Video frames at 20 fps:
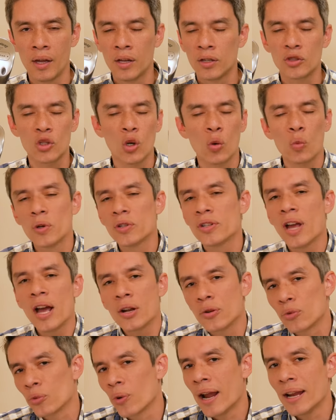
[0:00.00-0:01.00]
So we're
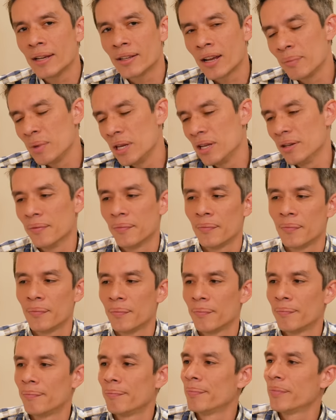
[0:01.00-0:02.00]
done, right? I mean,
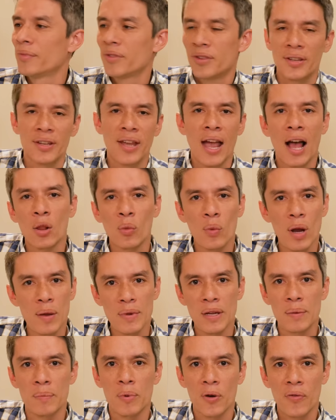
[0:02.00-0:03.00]
Callaway
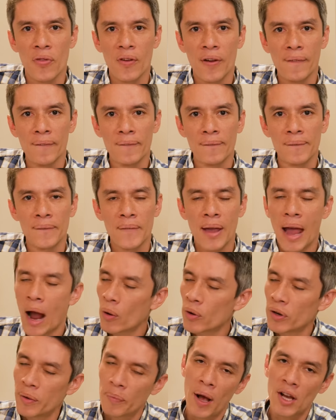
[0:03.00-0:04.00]
Big Bertha, how
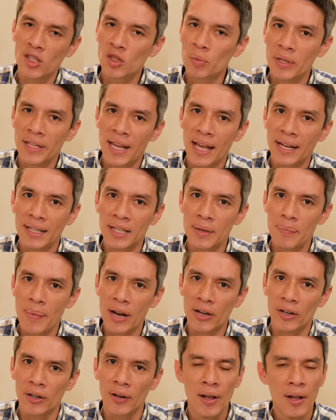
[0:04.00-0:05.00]
could it possibly get any
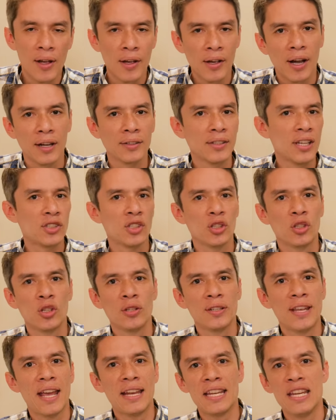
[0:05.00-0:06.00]
better? Unless it
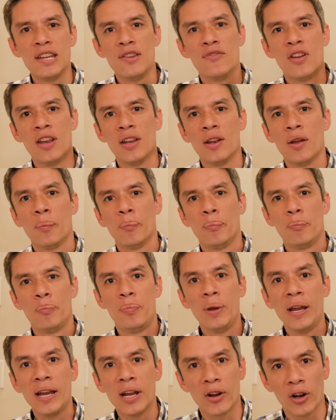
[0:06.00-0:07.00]
could get even
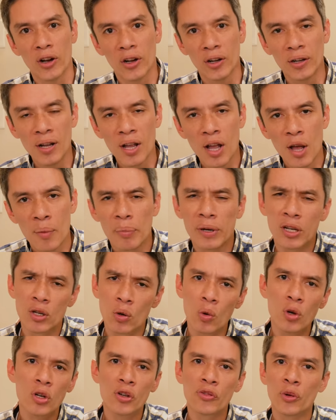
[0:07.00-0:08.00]
bigger, but in
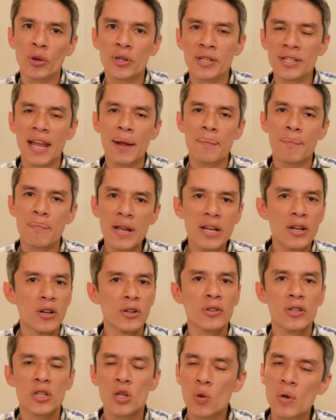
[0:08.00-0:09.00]
order for it to get
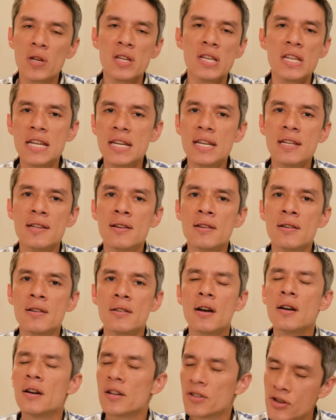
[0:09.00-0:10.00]
bigger, you would need
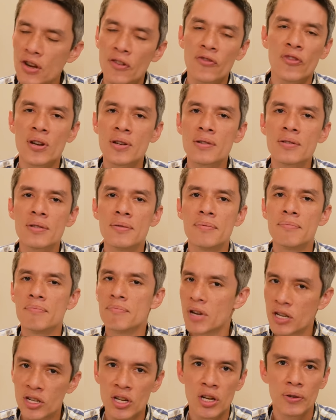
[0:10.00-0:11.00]
a different
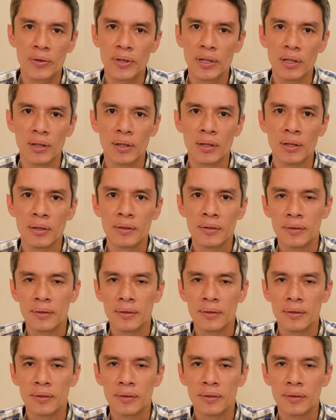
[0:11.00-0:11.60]
material.